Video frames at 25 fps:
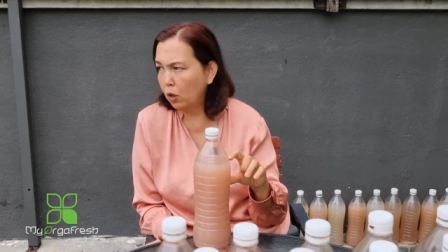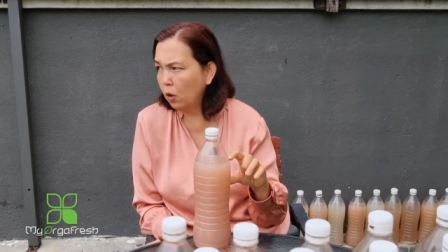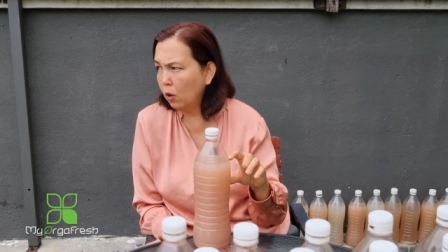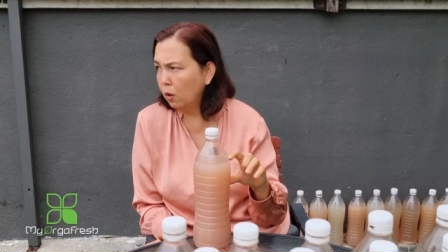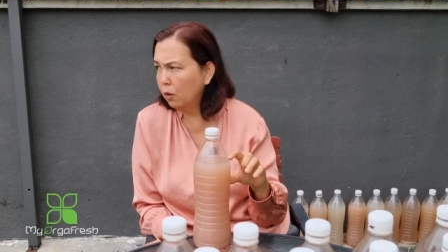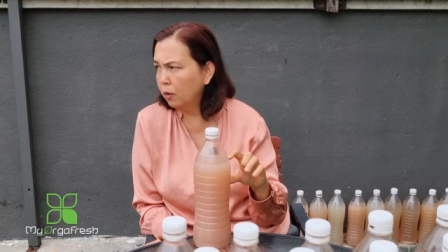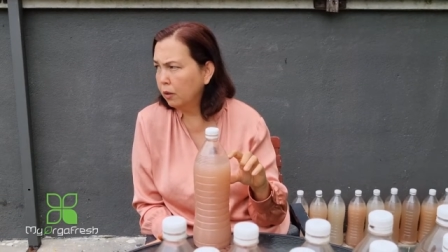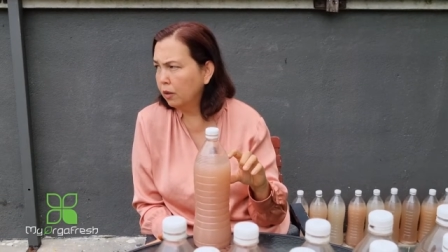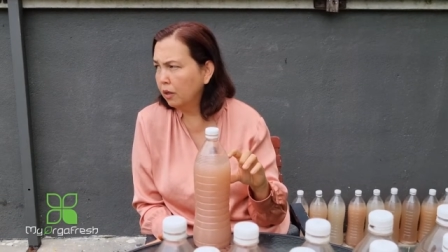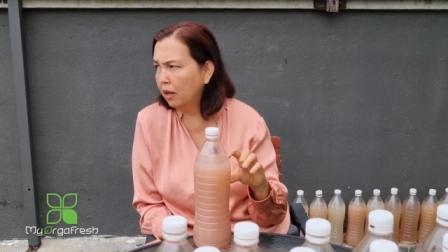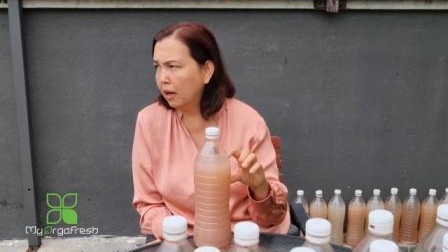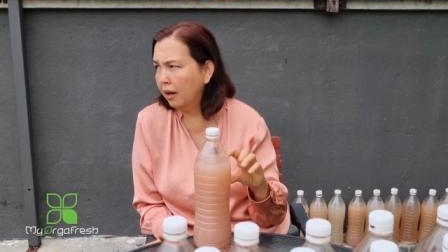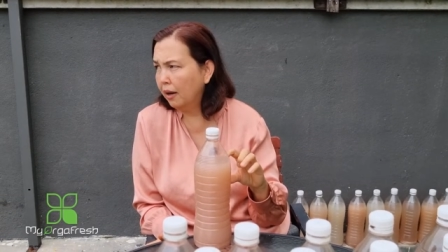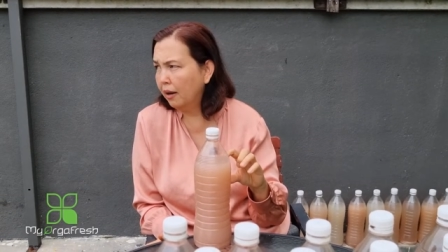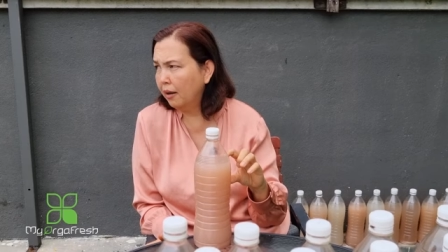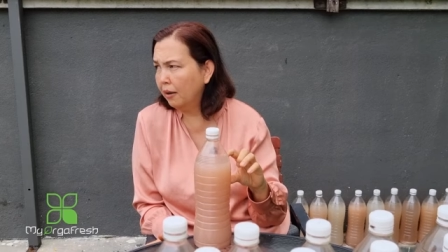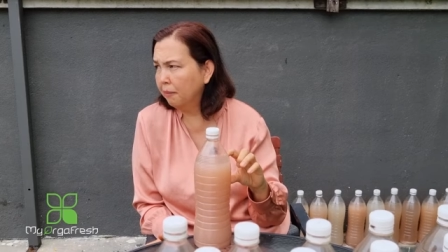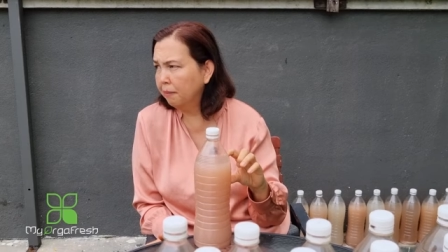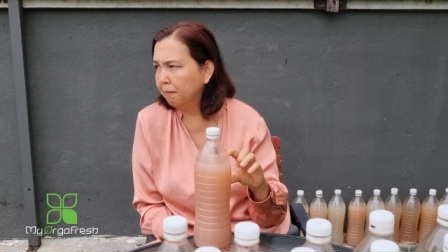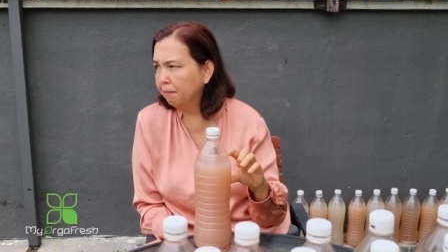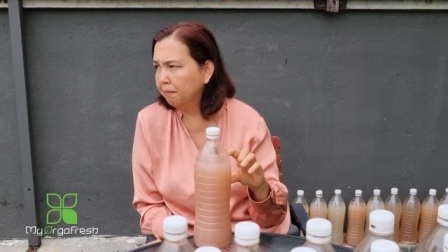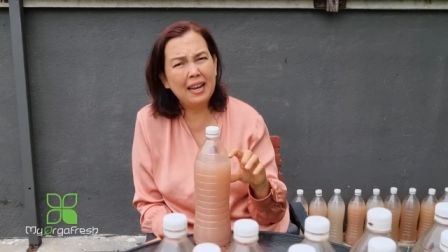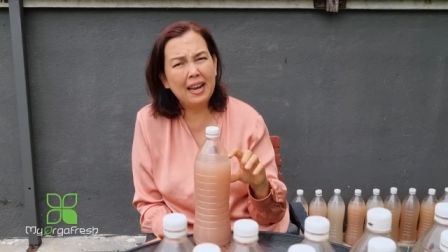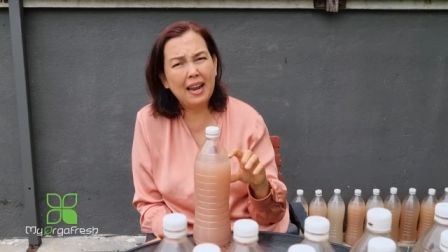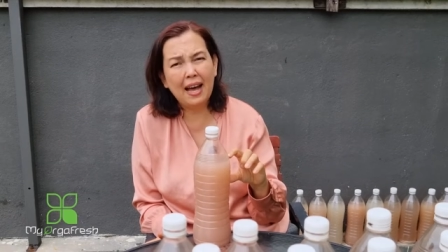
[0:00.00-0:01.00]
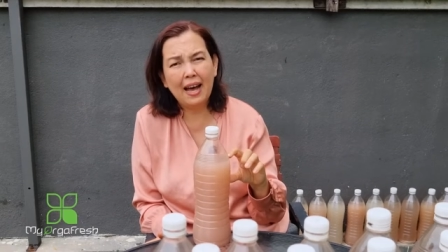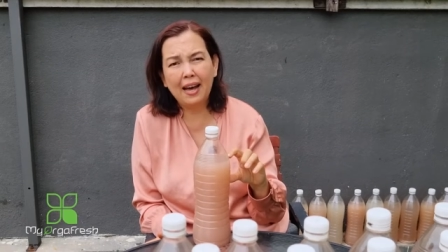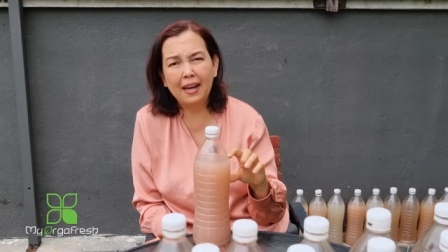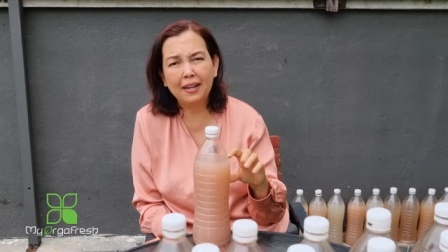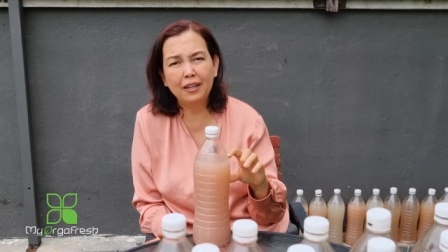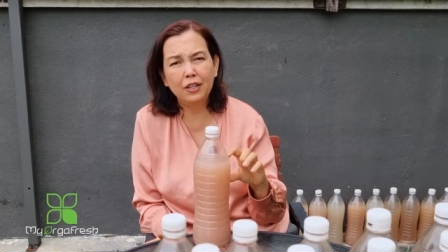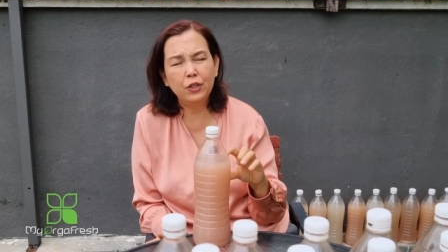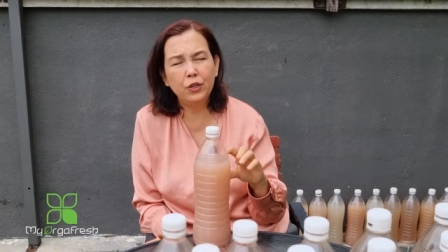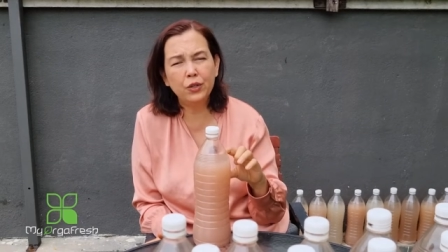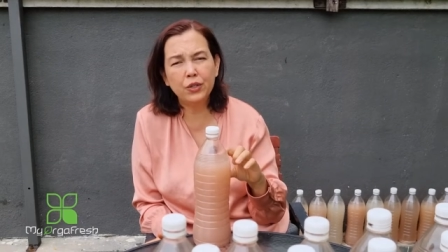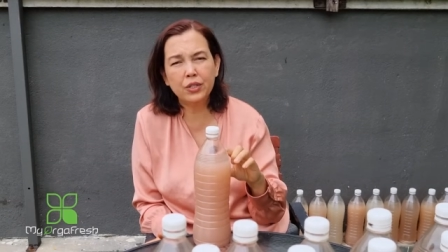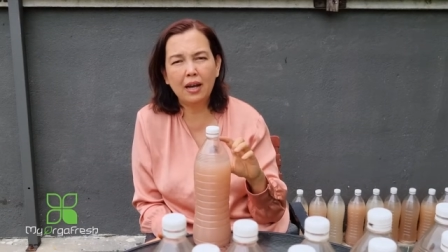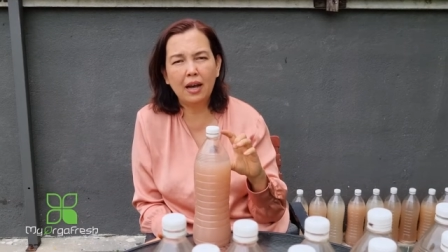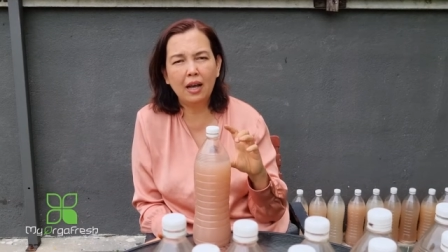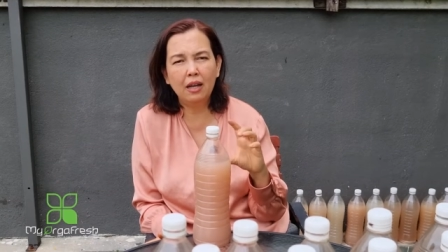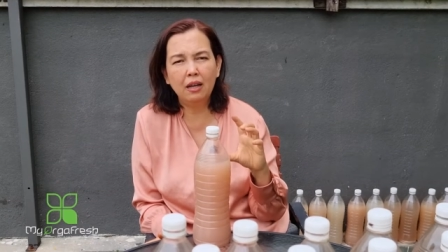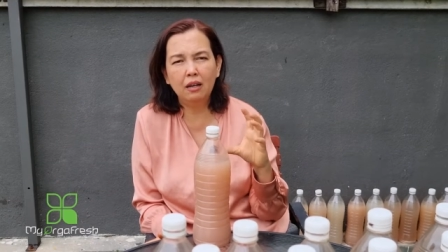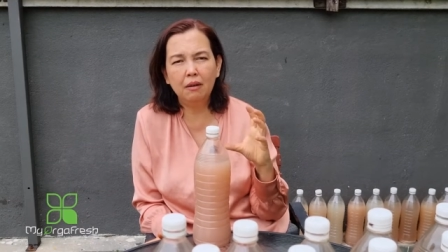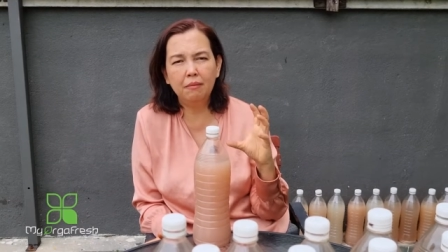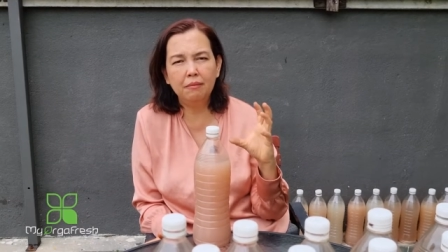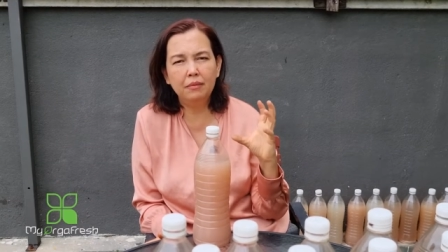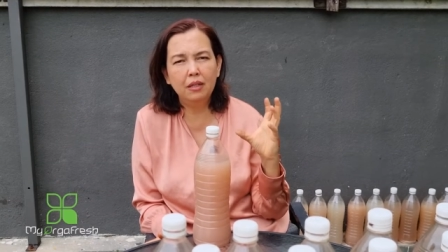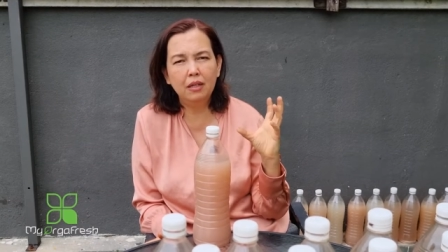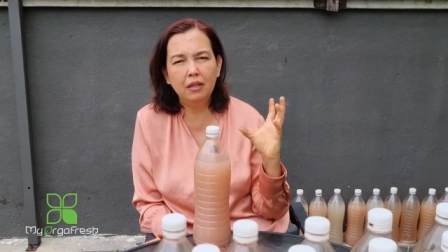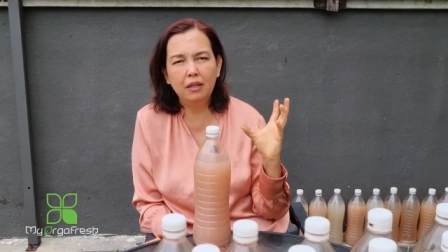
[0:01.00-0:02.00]
kangkong uh, kailan
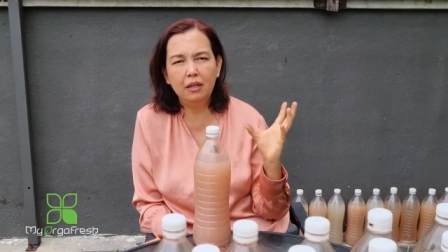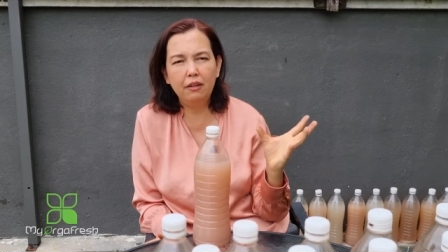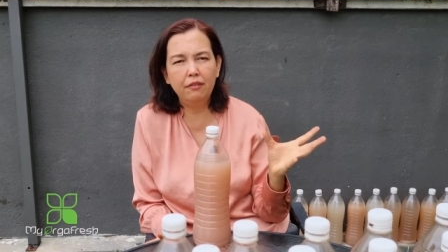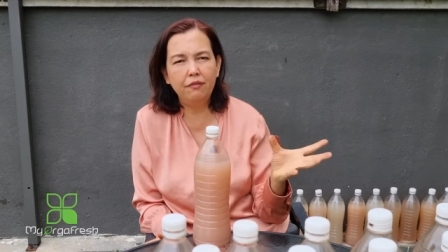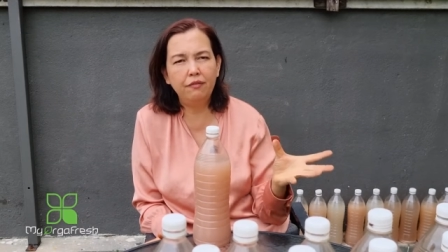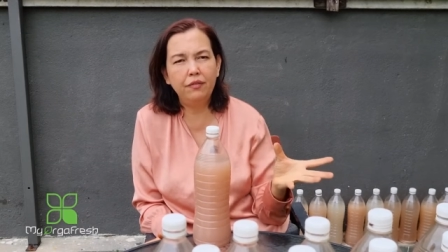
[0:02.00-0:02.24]
those kind of